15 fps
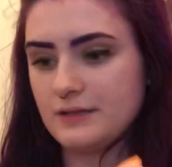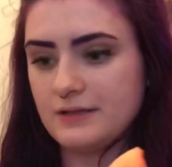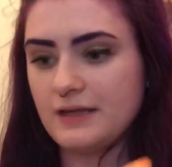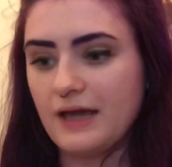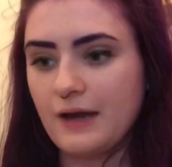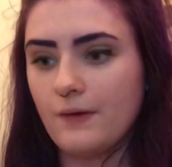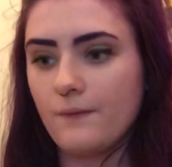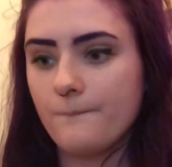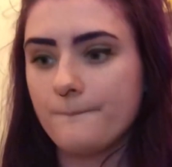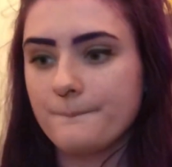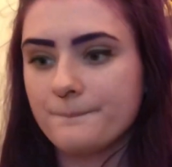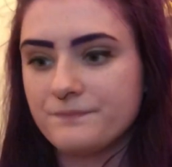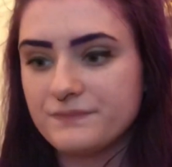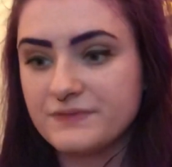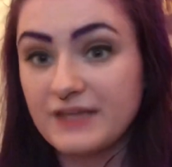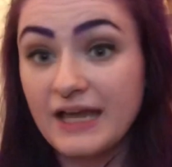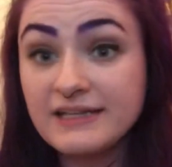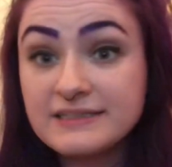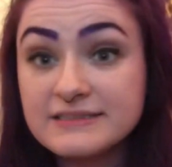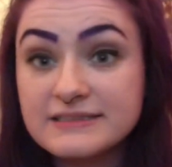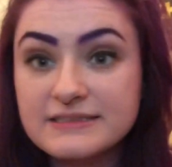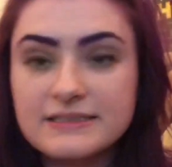Now,
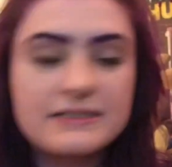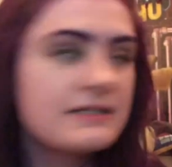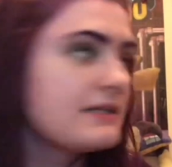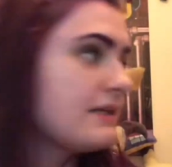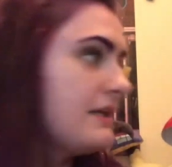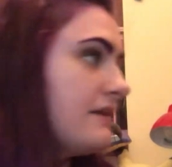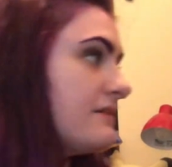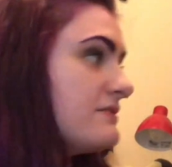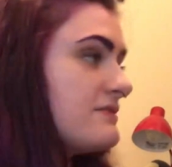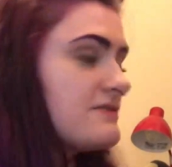next is